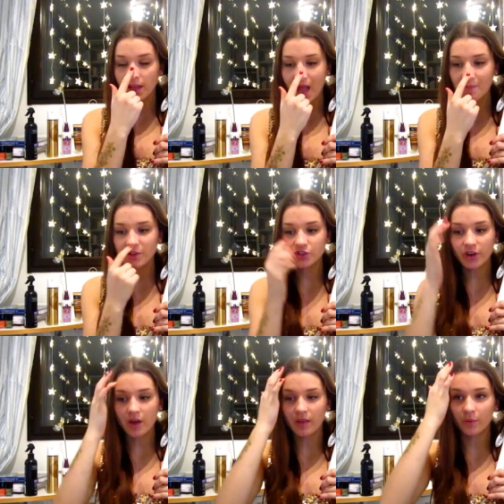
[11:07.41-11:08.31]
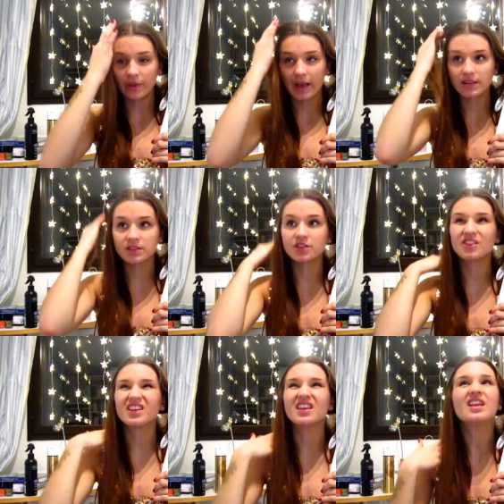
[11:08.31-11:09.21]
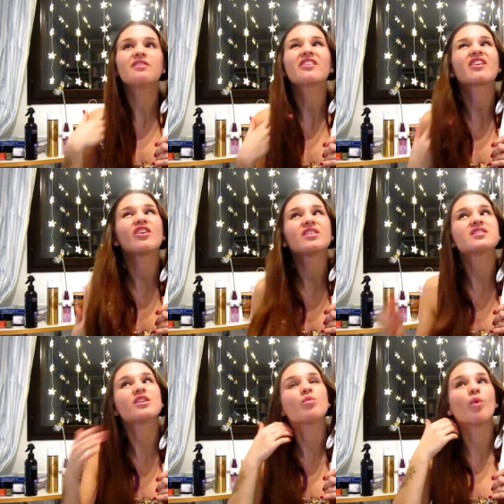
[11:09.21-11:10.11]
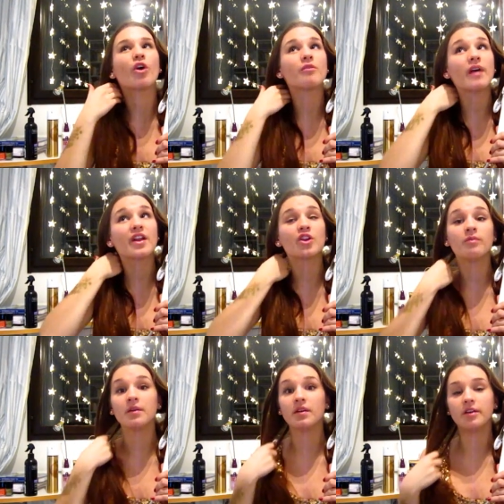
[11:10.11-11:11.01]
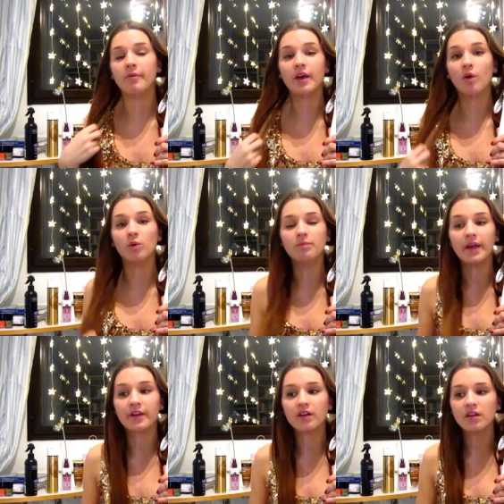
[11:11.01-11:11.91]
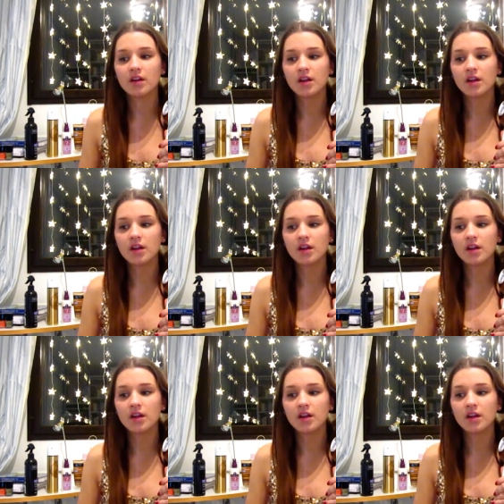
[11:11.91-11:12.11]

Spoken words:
I'm not sure how that reacts to the heat if the curl is still warm. I don't know, it might hold better.